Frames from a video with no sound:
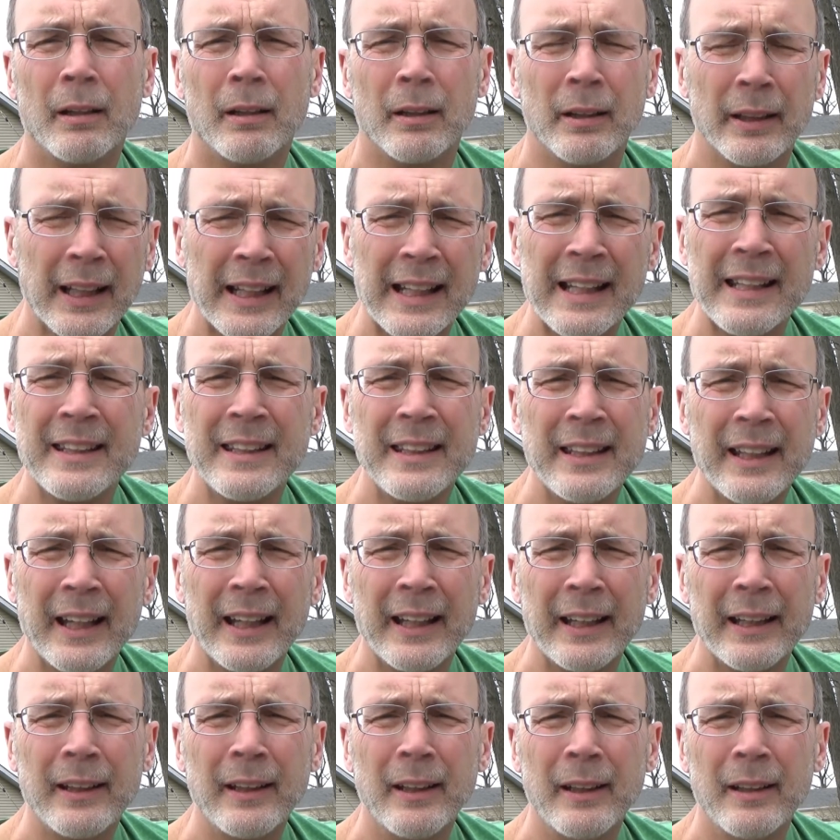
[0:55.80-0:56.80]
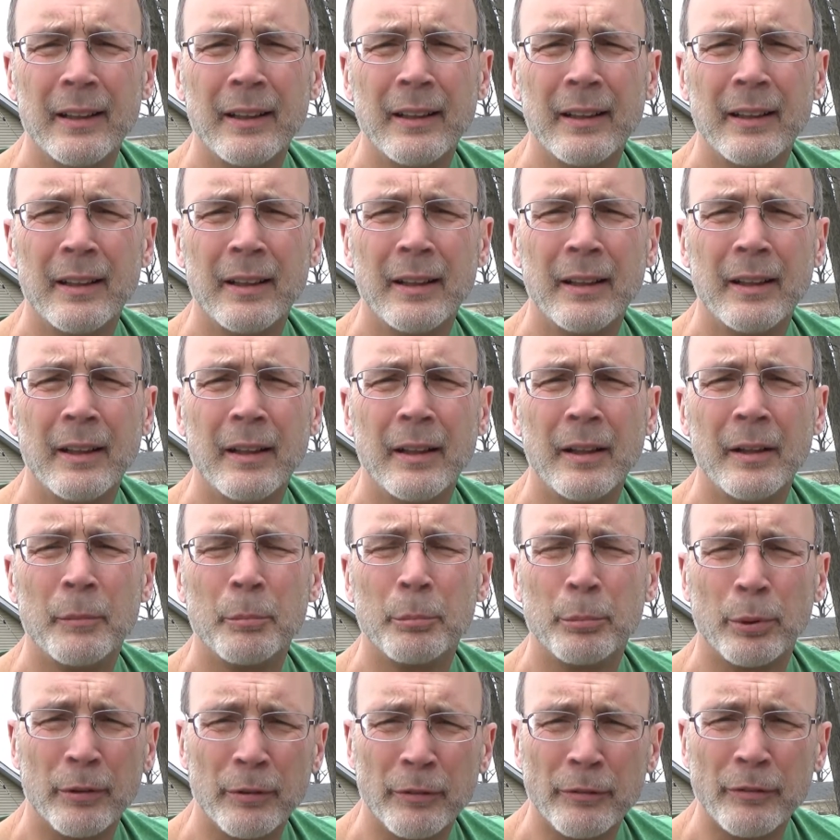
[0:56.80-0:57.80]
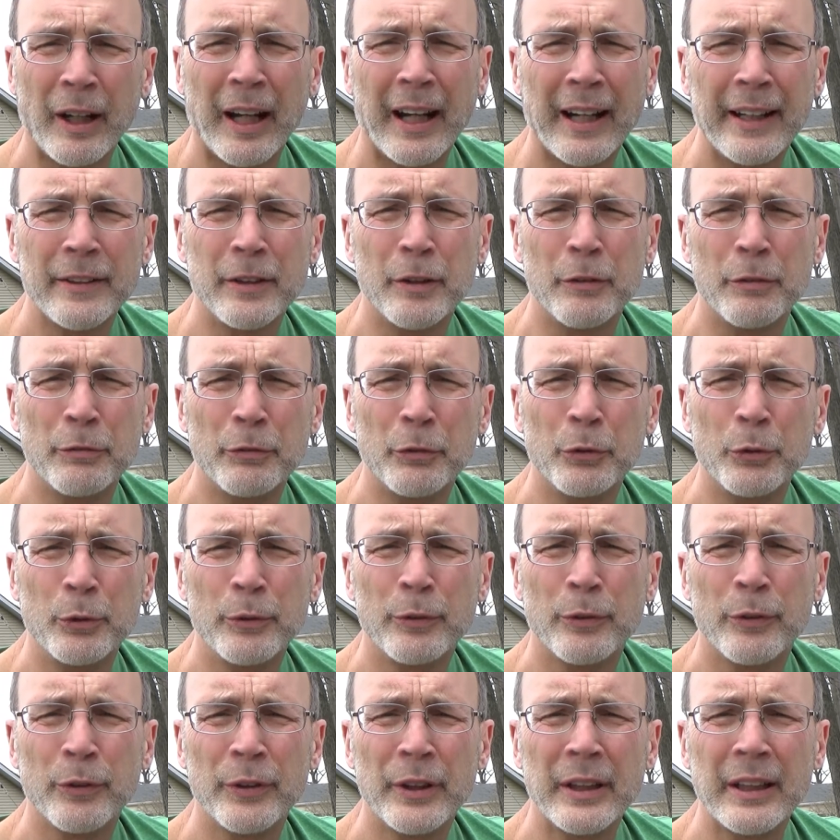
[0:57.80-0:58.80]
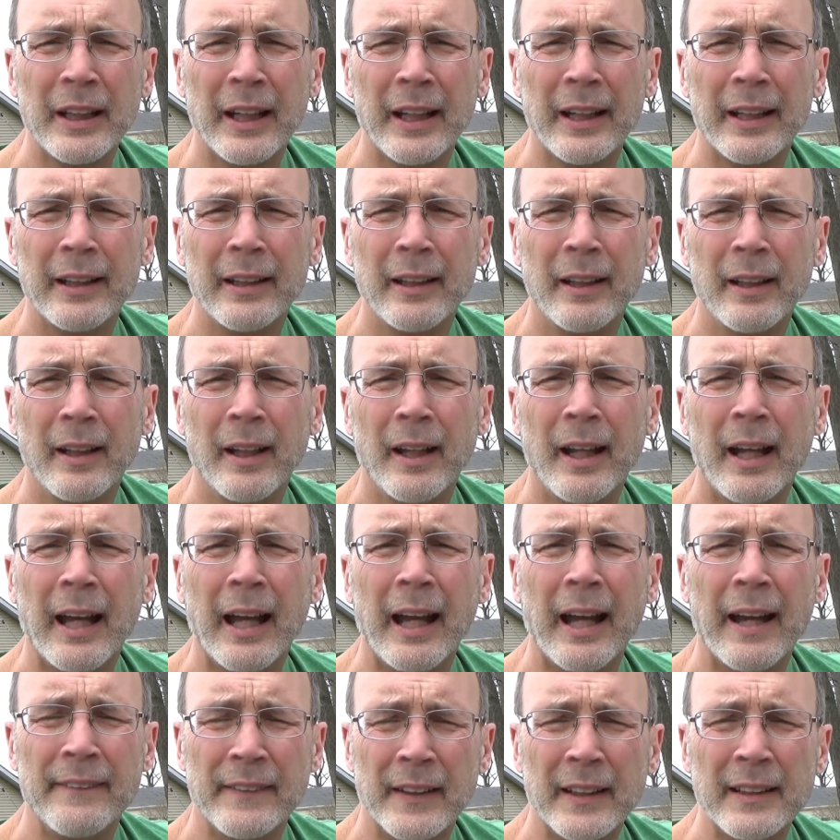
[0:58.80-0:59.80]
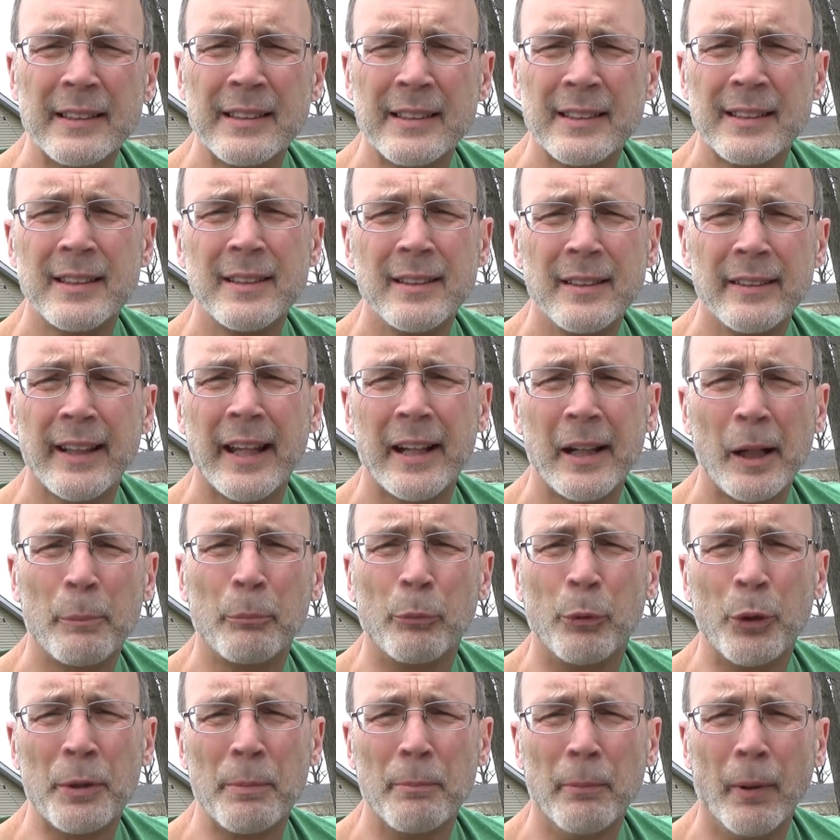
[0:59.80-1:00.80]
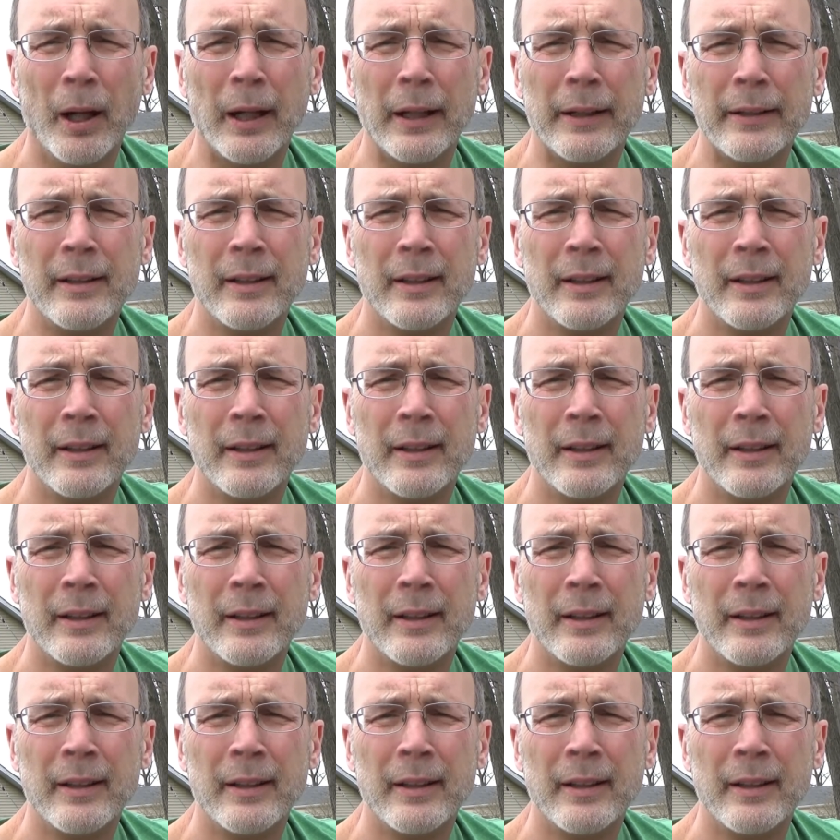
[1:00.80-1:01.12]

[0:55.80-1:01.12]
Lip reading: lay the egg, provide the food for the egg, and then seal that up with mud.